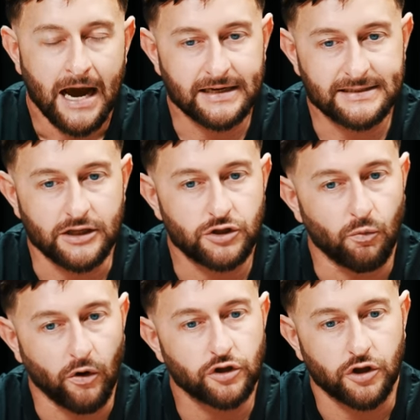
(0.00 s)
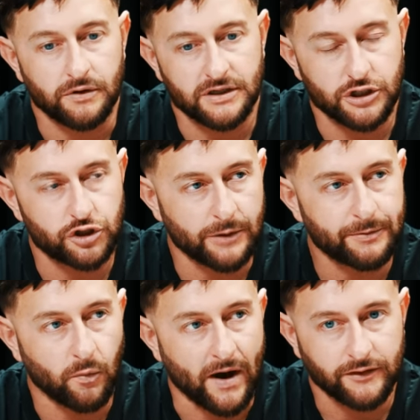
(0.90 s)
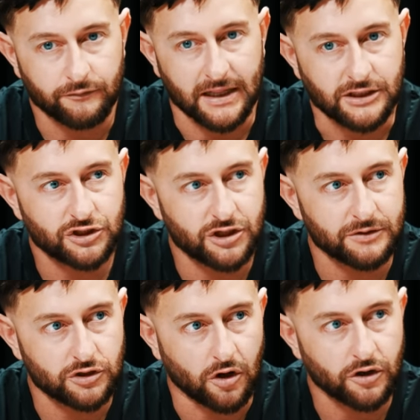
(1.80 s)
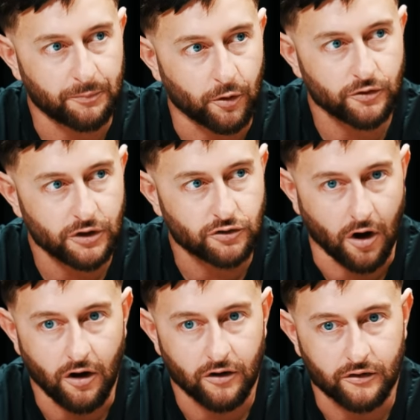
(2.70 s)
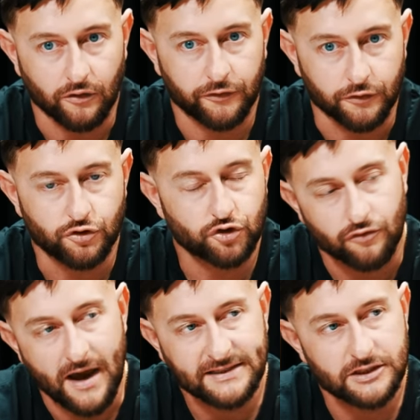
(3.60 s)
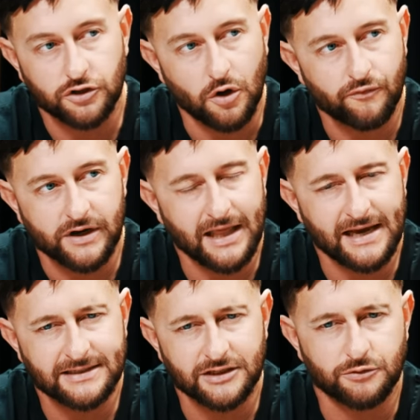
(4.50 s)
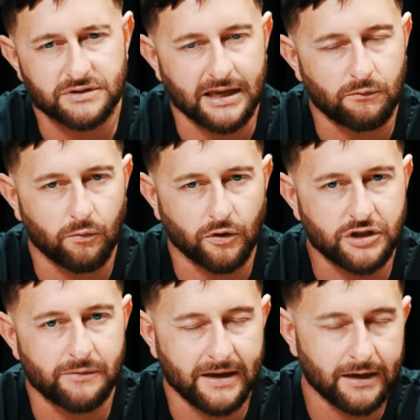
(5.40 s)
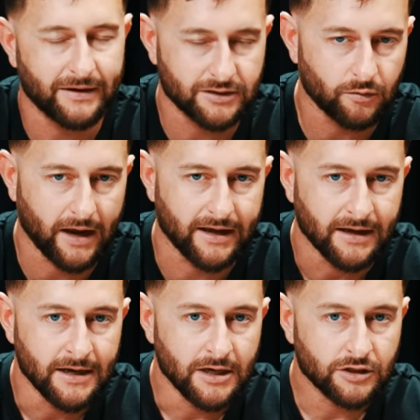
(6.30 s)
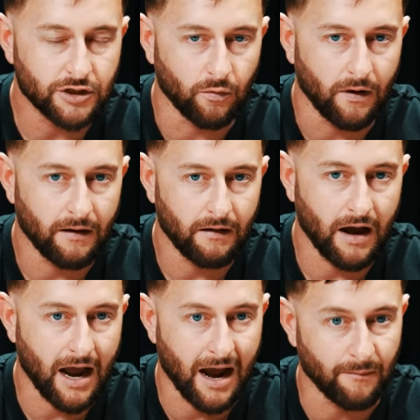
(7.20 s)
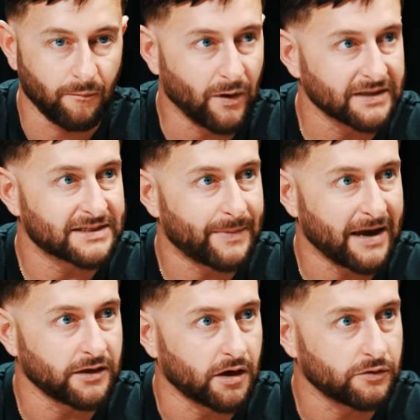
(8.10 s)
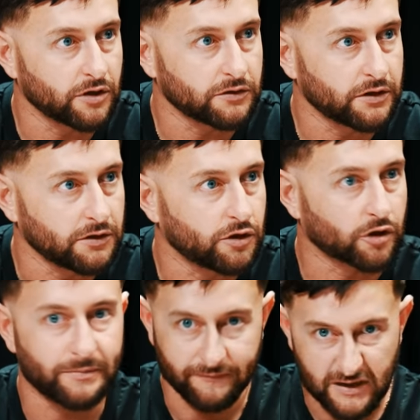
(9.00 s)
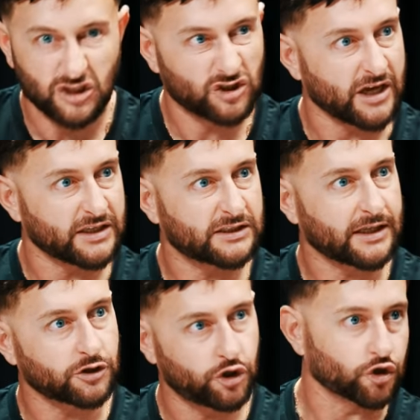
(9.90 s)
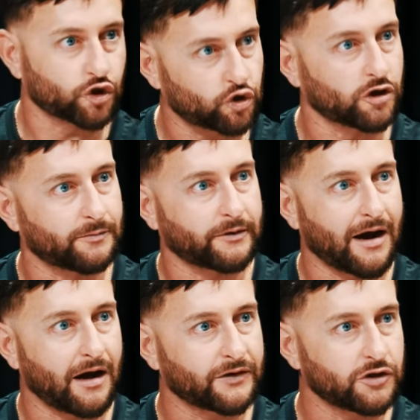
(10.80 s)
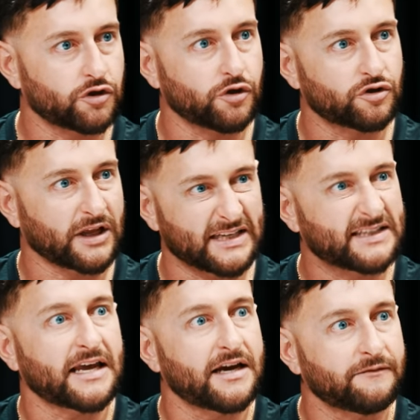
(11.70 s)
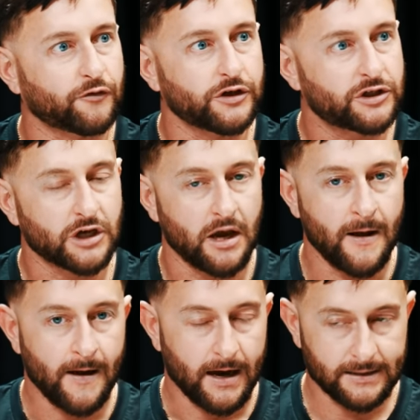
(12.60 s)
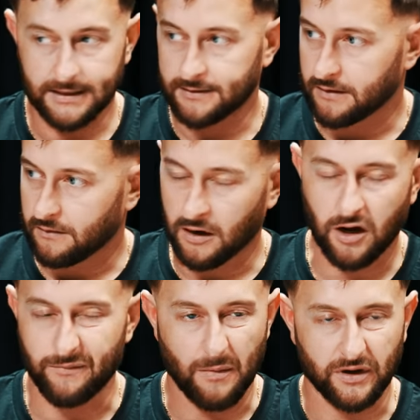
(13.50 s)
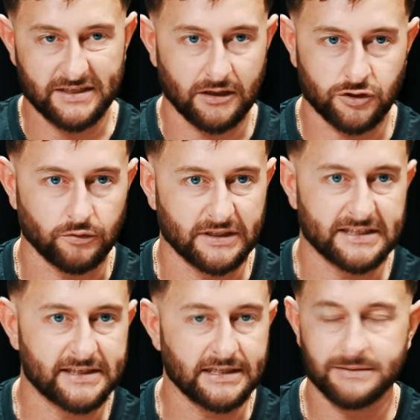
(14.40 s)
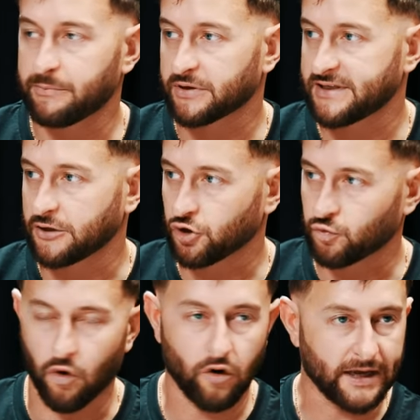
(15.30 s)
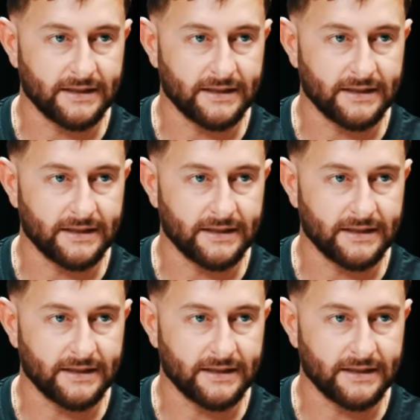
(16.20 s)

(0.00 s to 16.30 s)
And I said, what you're doing is you're chipping away at the relationship with your dog. You're putting your dog through stress and you don't realise it. And she was like, well, what do you mean? I went, okay, so I'm willing to bet, you know, you're going to be a very stern stance. You're going to storm around and you'd use like a stern voice. I said, I can't remember what I told her to say to me, but I said, just walk